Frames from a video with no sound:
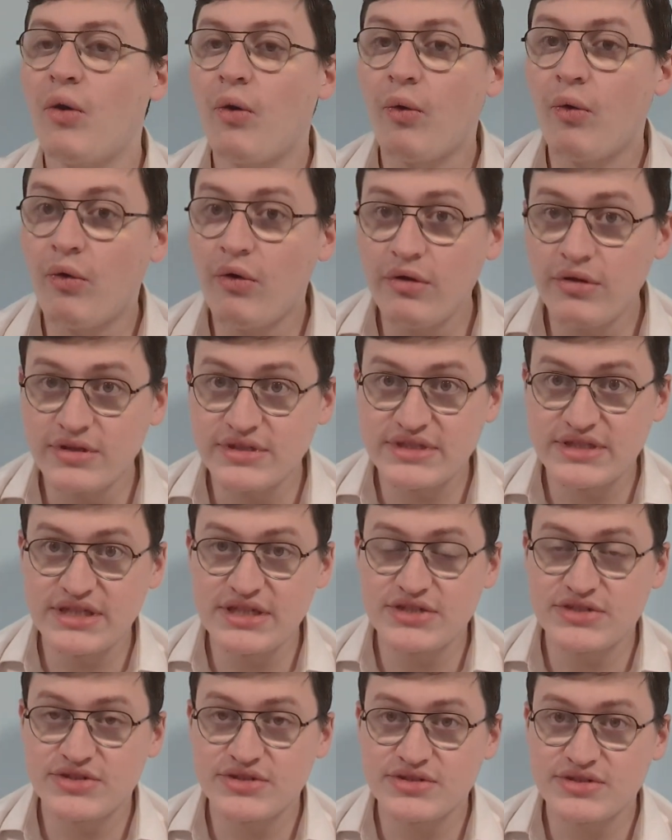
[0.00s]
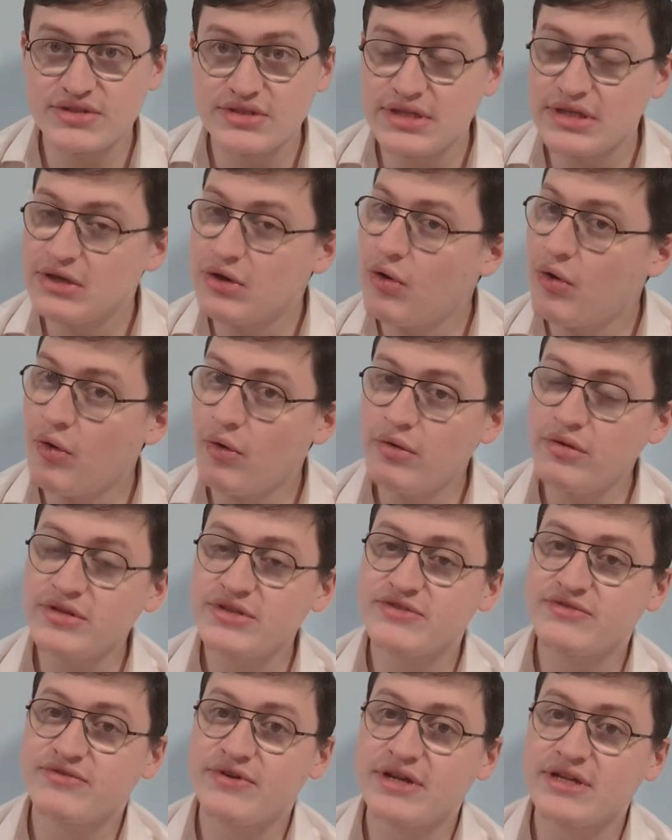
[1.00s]
all his teachers, all
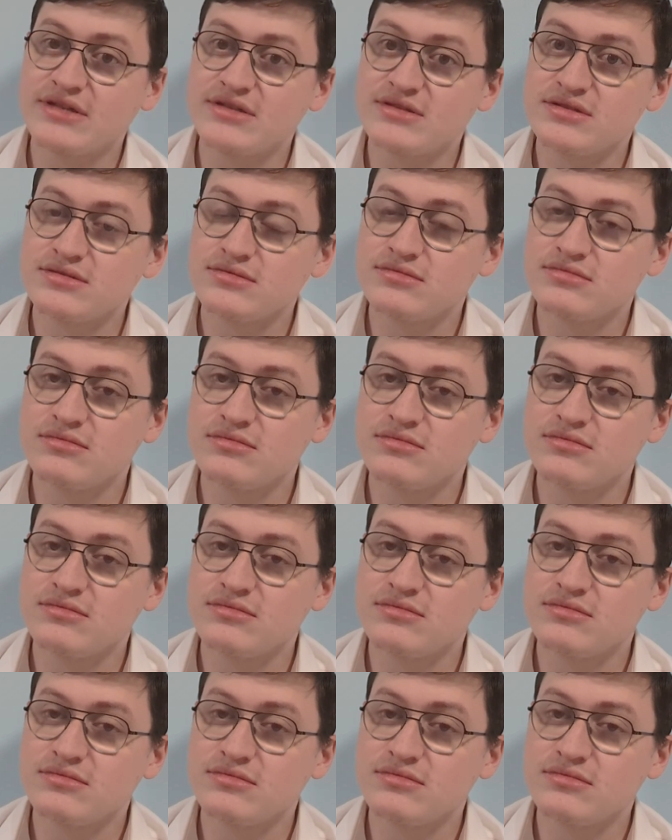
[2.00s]
his friends,